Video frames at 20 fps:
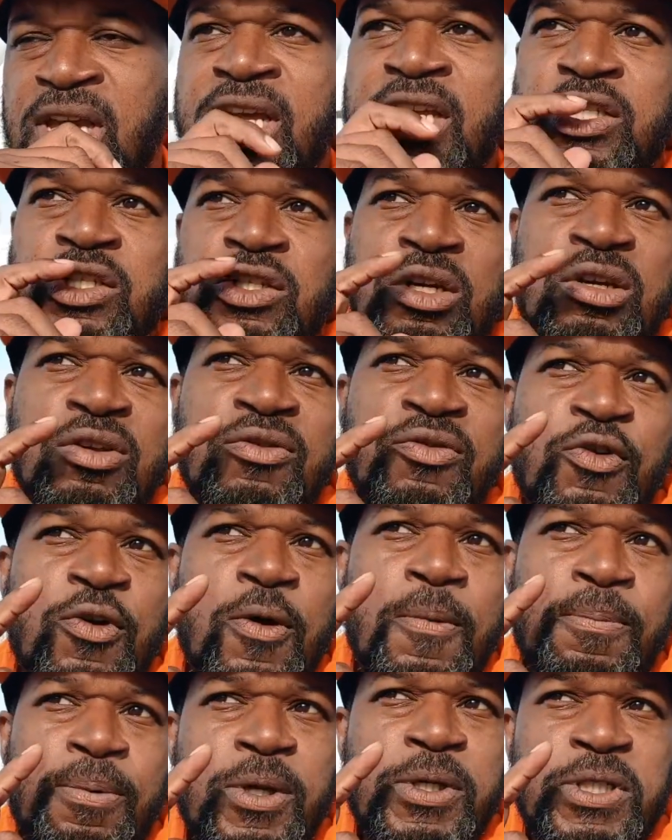he's looking for a
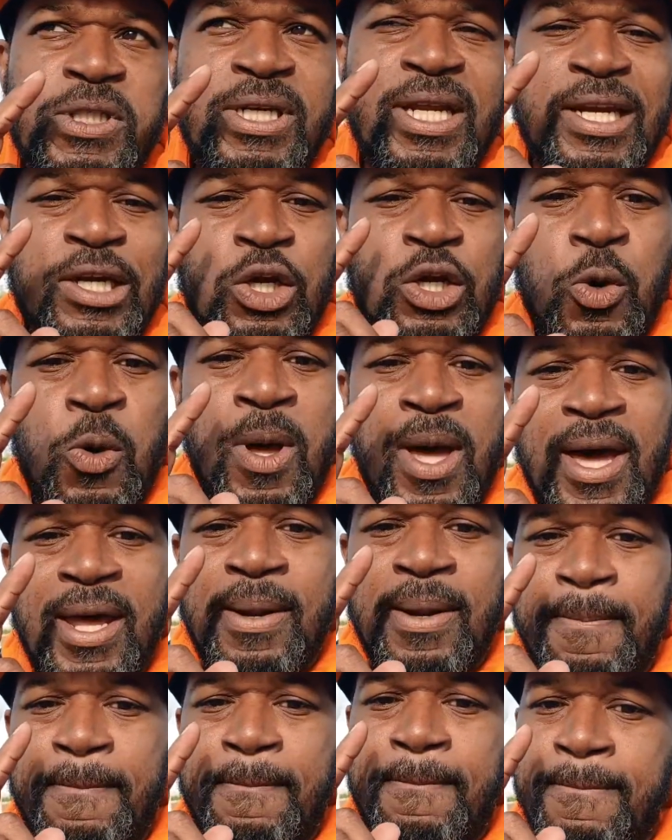person that know how to
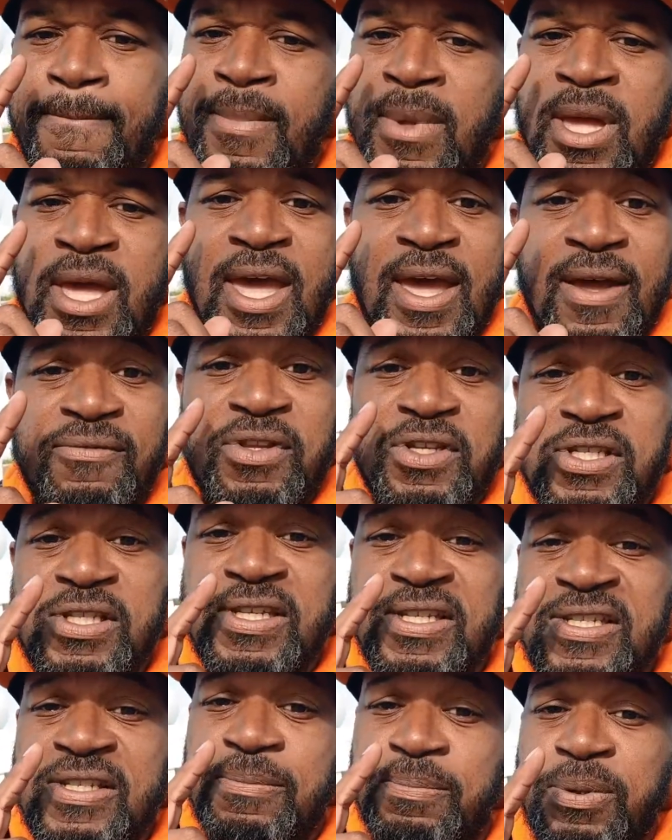have the
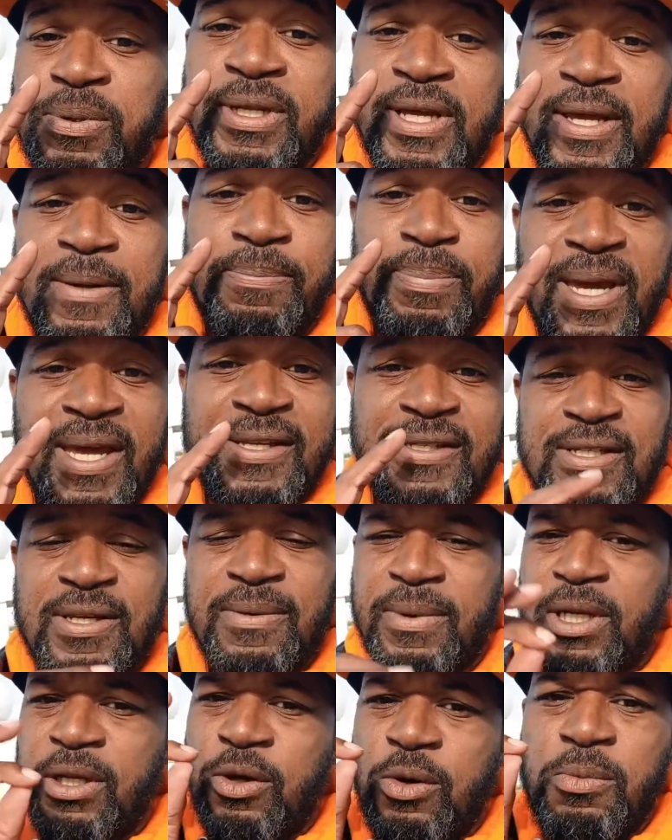sense to pull their pants up.
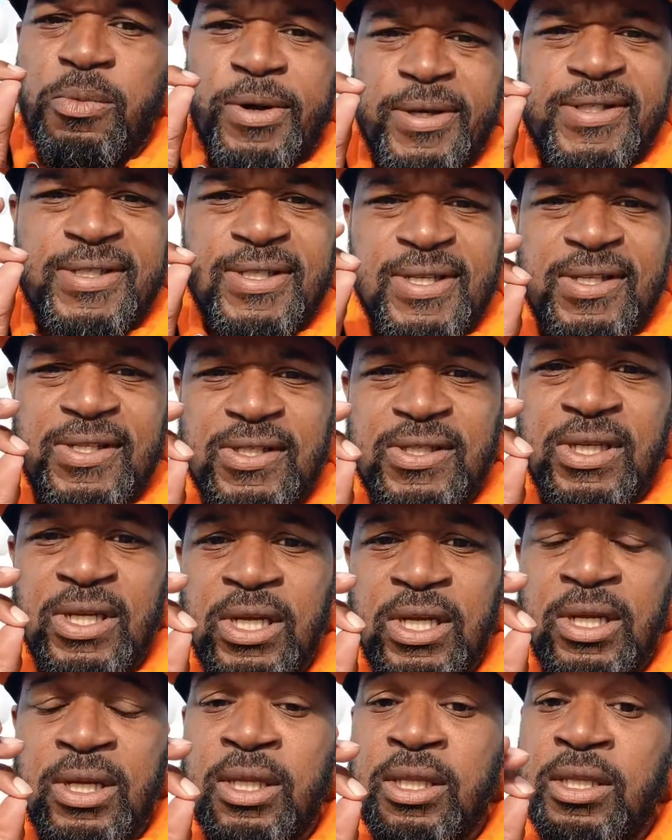A little more sense
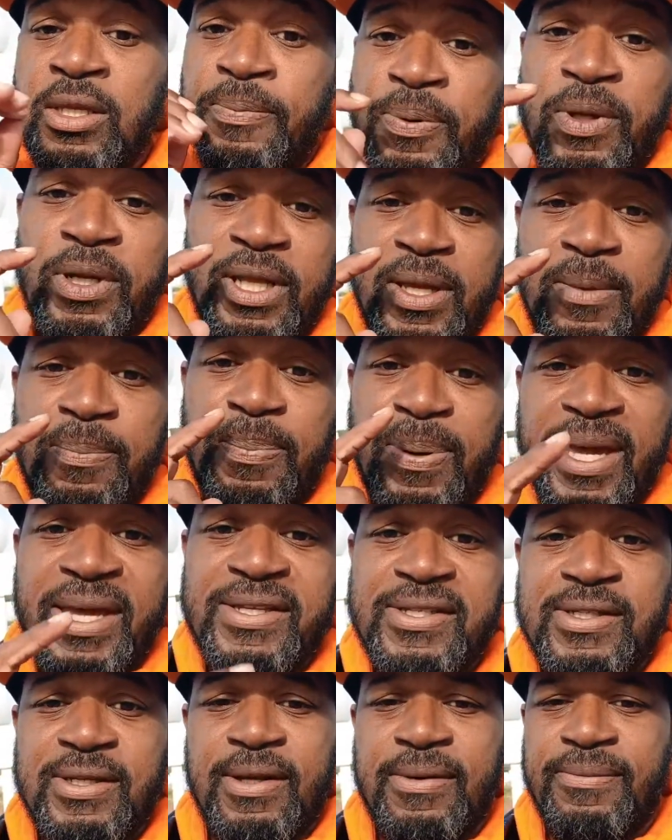to pull their
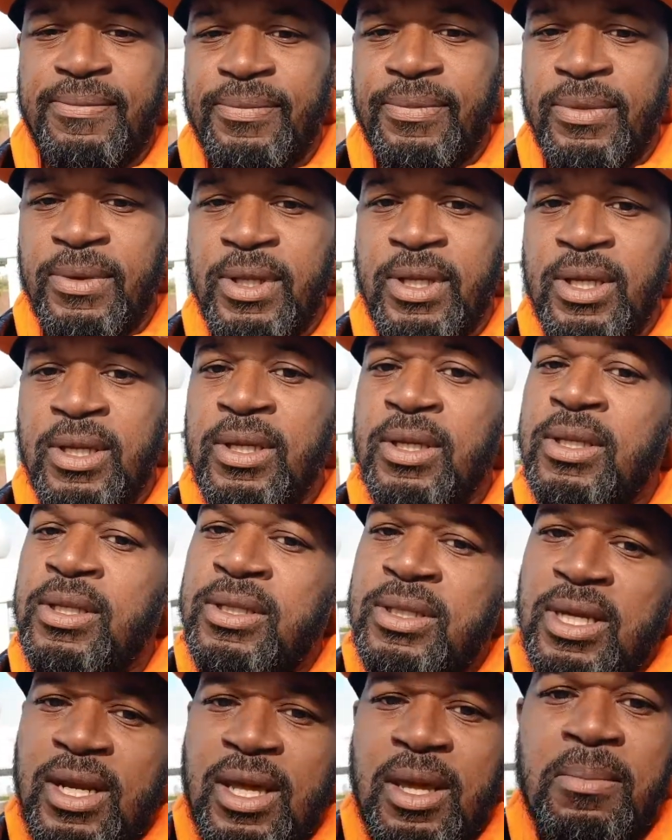pants up,
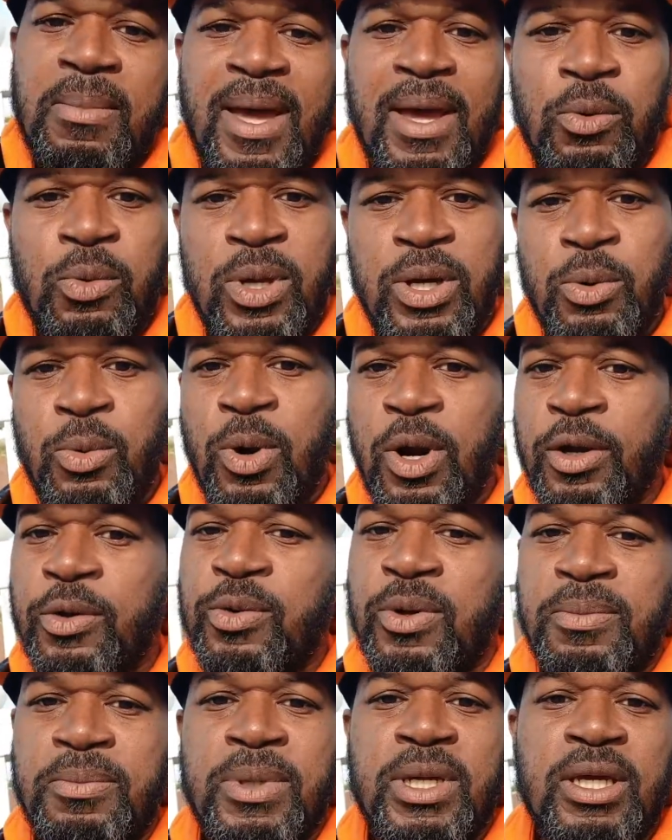then they might want to work
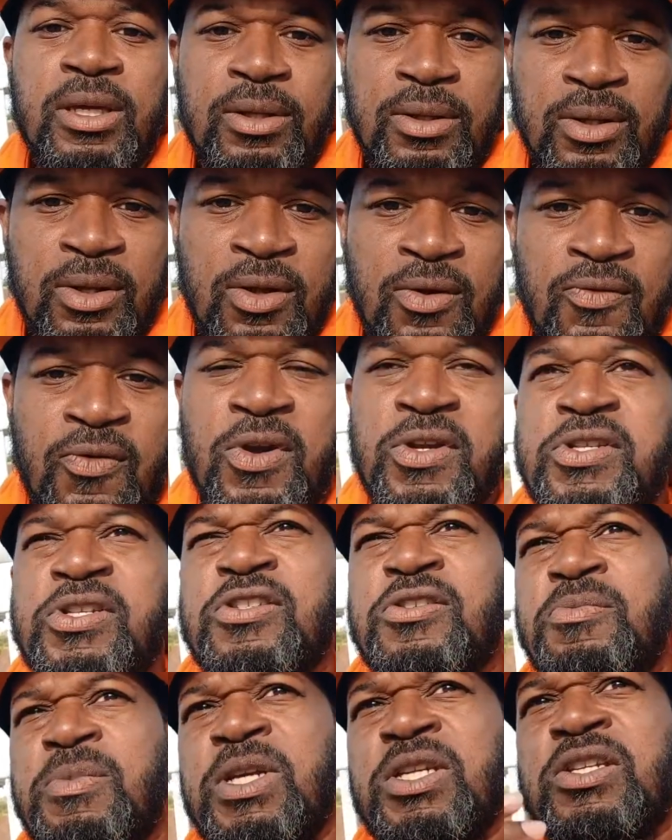with me.
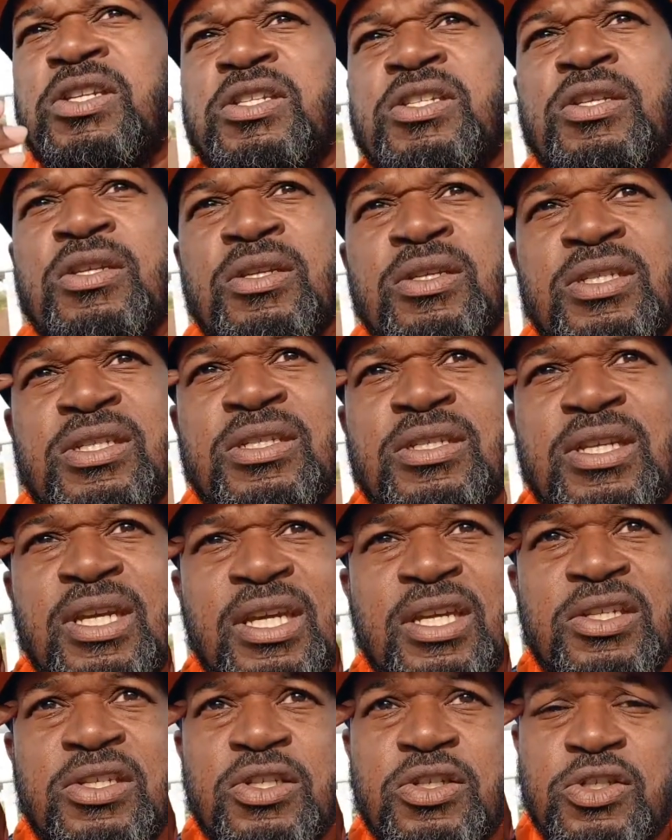Versus me just
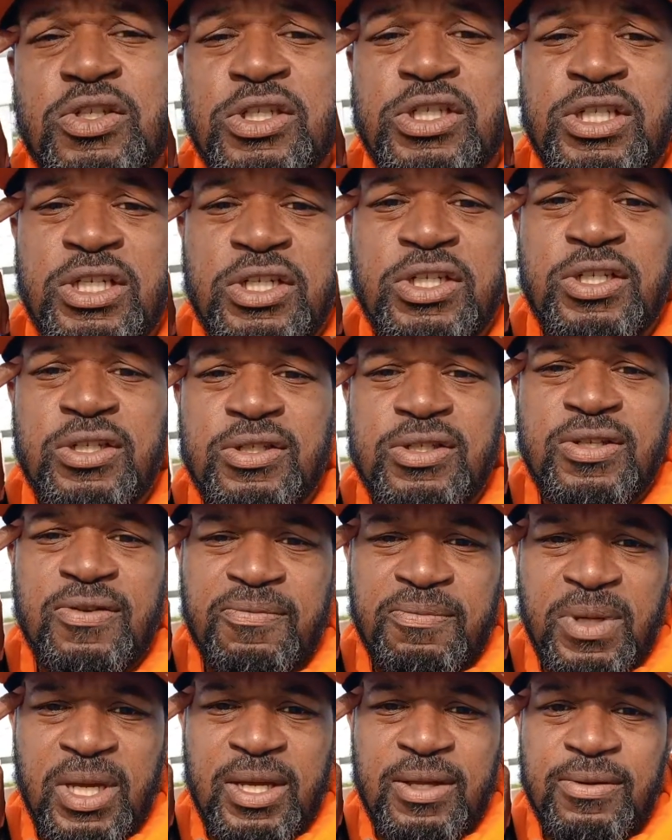sticking to traditions of
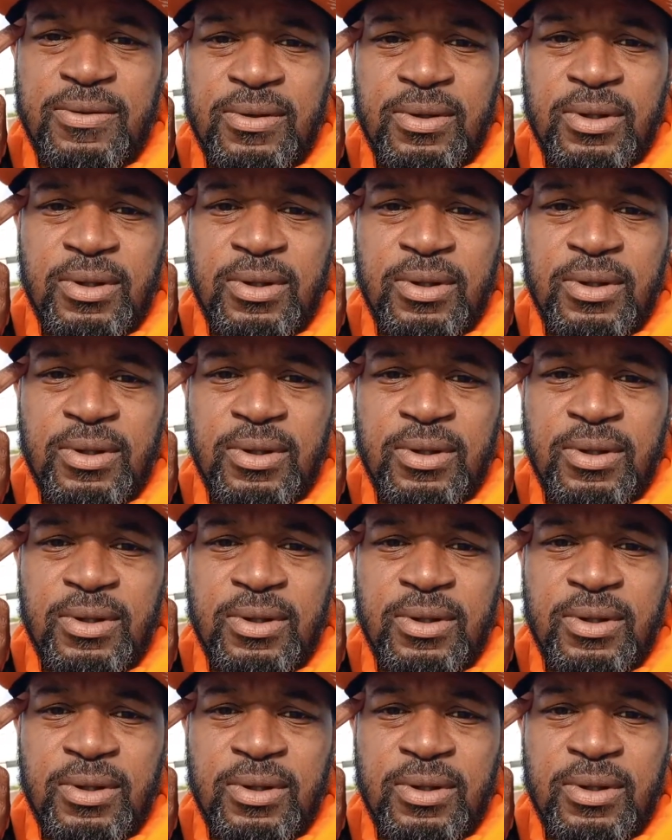men